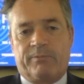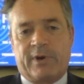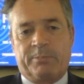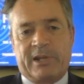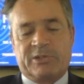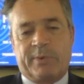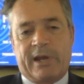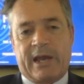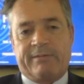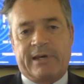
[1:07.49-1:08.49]
very pleased to be
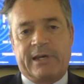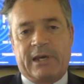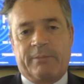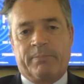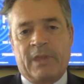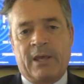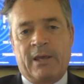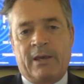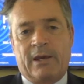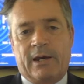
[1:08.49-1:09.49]
able to have
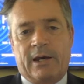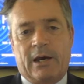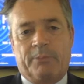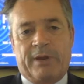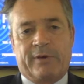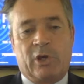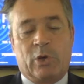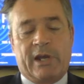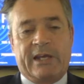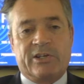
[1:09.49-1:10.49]
a bit of a
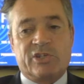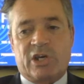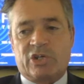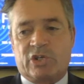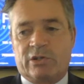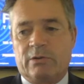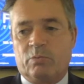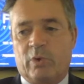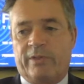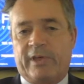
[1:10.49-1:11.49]
Q&A discussion
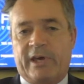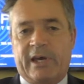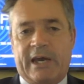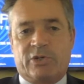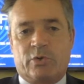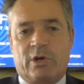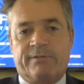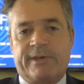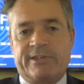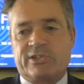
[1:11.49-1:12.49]
with Andrew
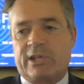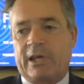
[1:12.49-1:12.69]
Uerkwitz,